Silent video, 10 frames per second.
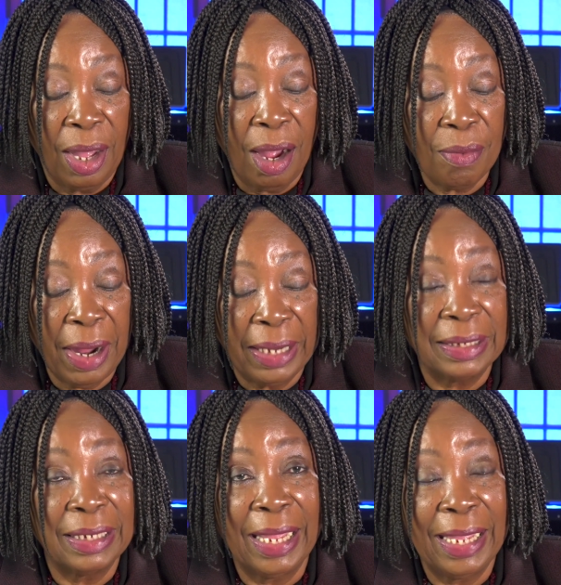All
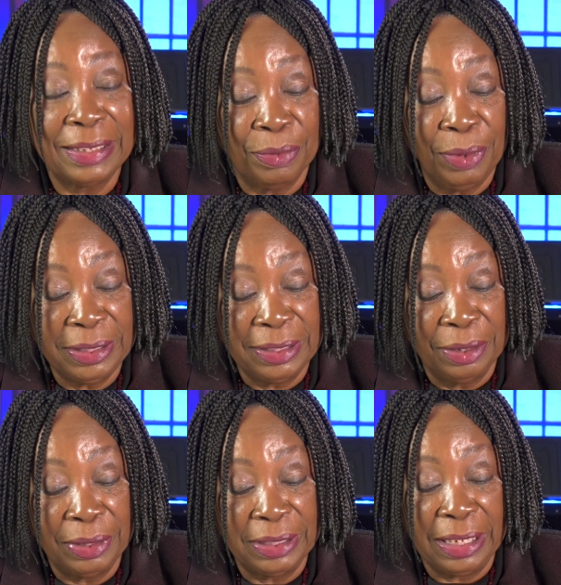right, the last question
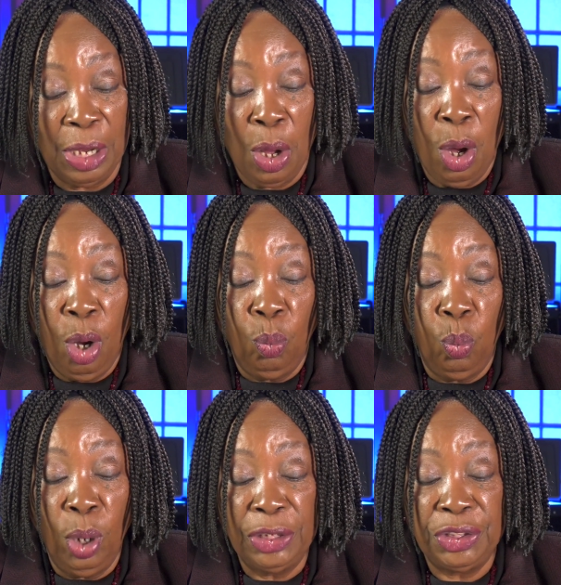on this said,
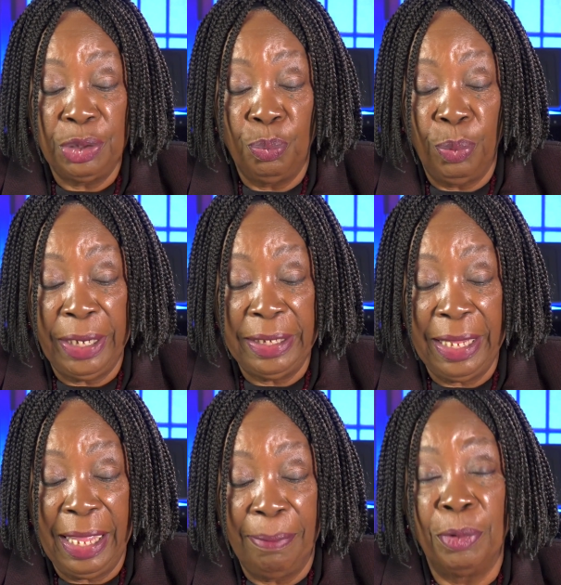what should
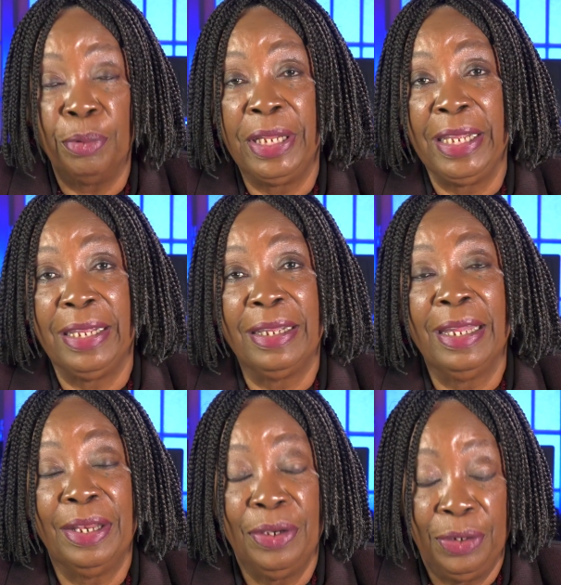Wendy and Monique
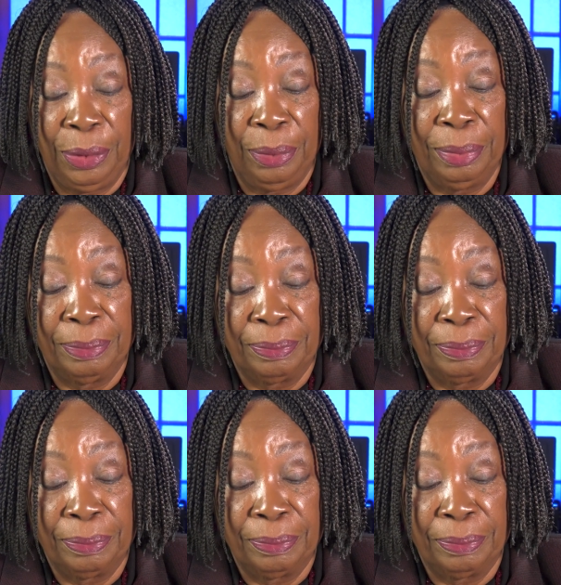do?